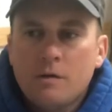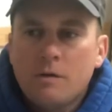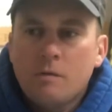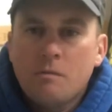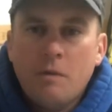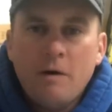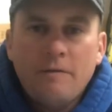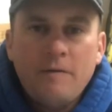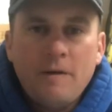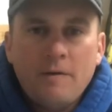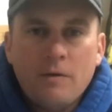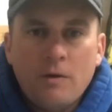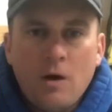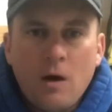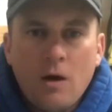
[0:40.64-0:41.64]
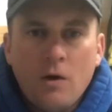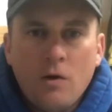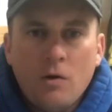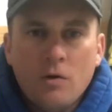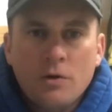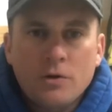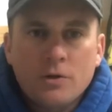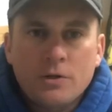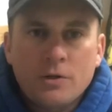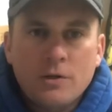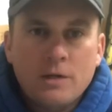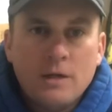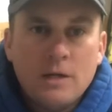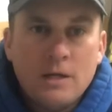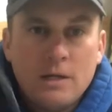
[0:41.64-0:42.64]
my favorite rod holders are
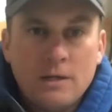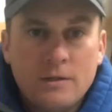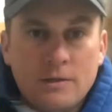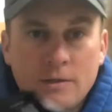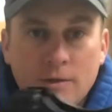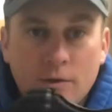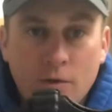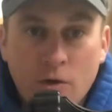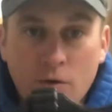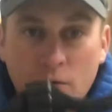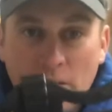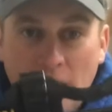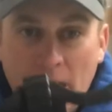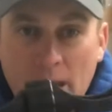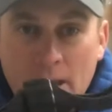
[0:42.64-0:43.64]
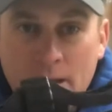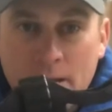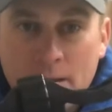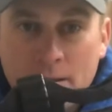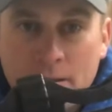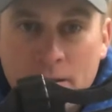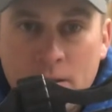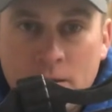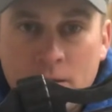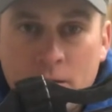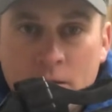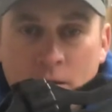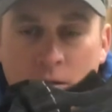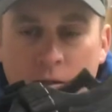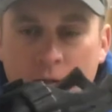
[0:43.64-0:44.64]
these. They're called Cannon
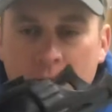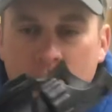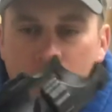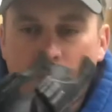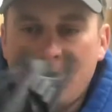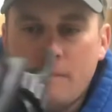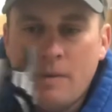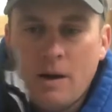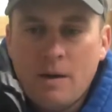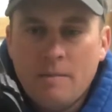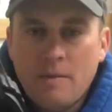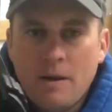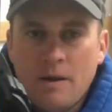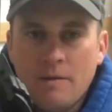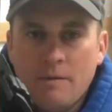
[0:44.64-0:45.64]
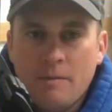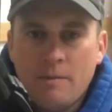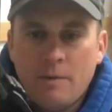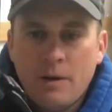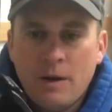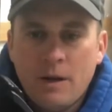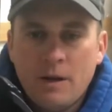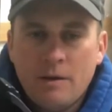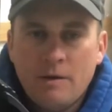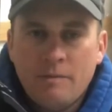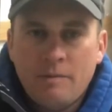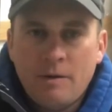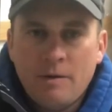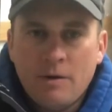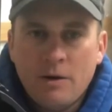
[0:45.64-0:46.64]
by made of a brand. You've
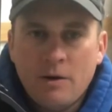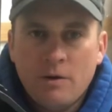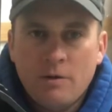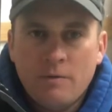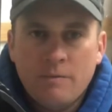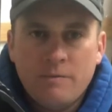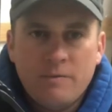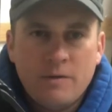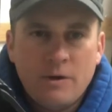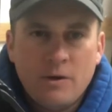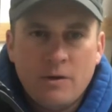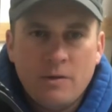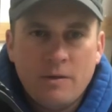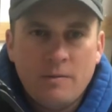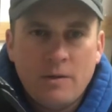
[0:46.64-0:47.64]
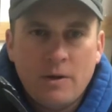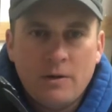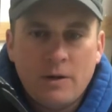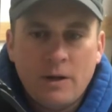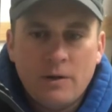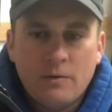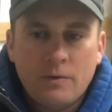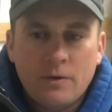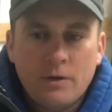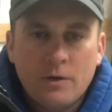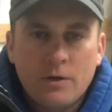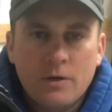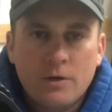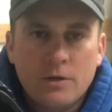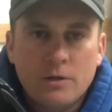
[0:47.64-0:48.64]
probably heard them if you know anything about
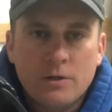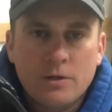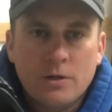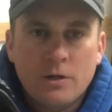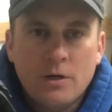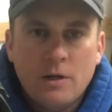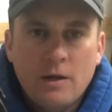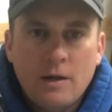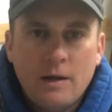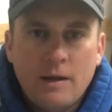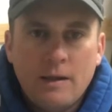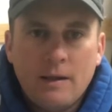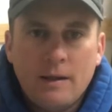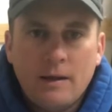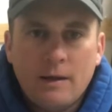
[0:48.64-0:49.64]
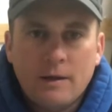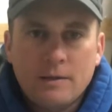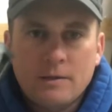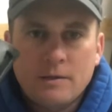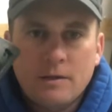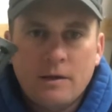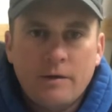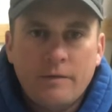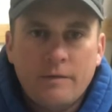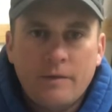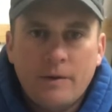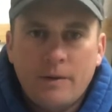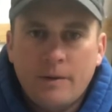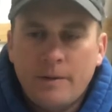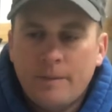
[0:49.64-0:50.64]
downriggers or any of that kind of stuff.
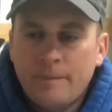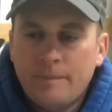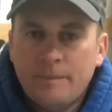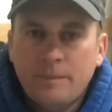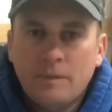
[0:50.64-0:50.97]
Um,